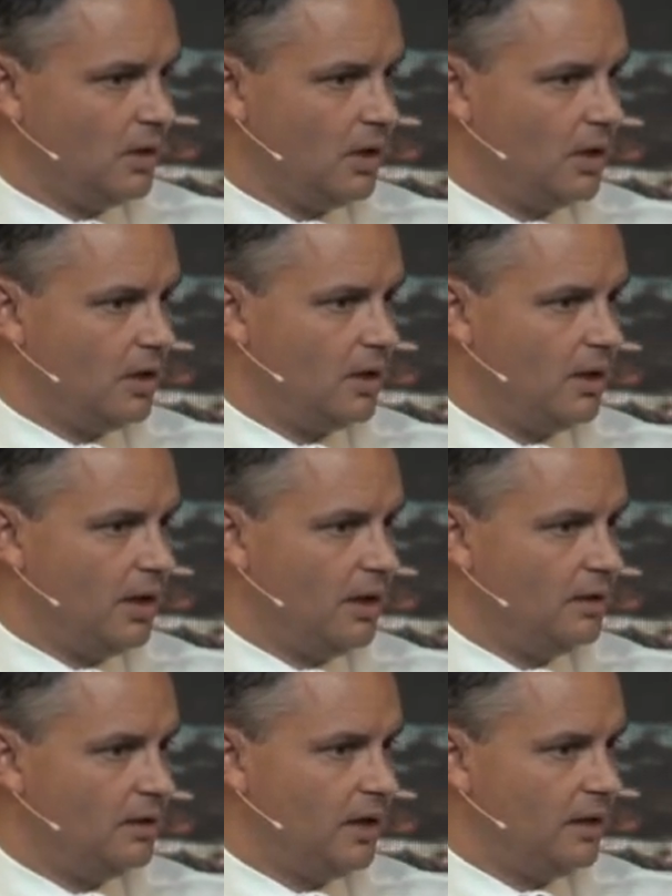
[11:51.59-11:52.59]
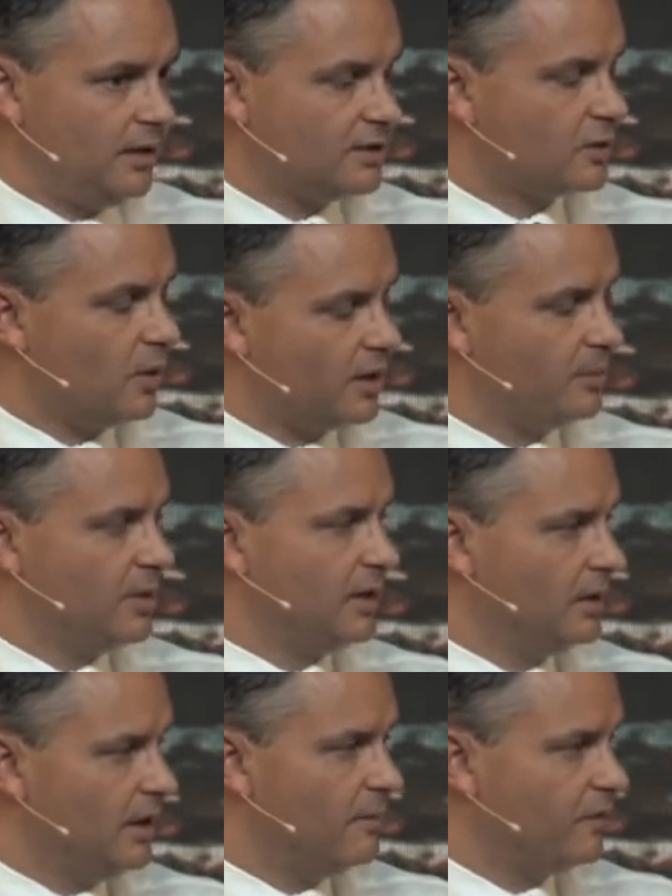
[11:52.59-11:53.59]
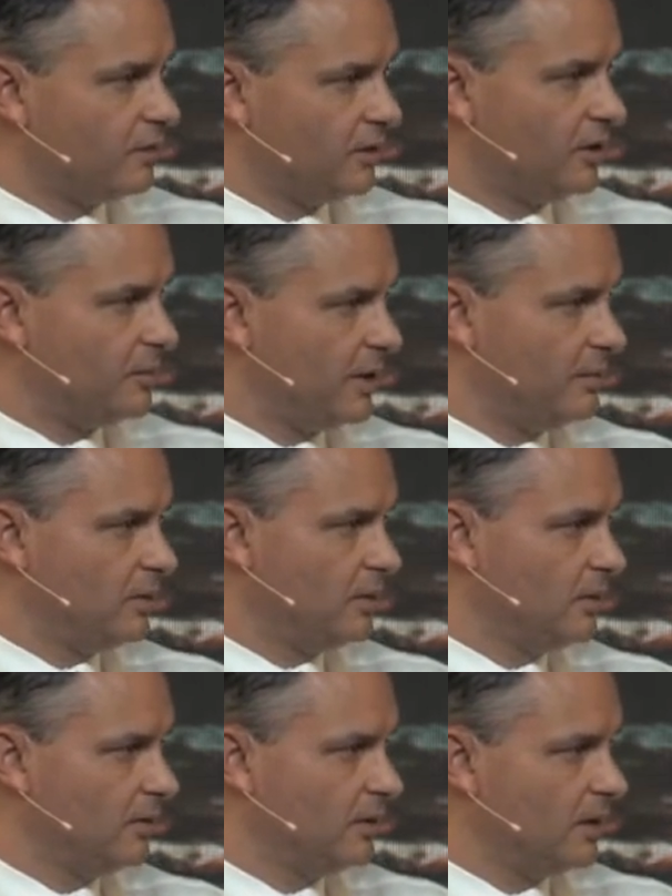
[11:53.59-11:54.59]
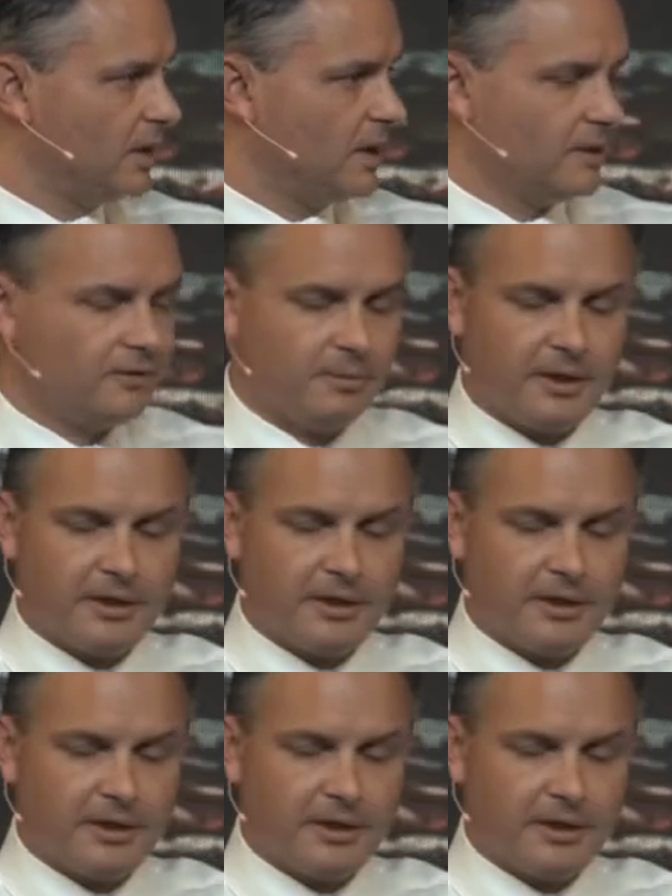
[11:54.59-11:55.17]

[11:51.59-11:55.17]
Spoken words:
And that's quite a big leap for a lot of people to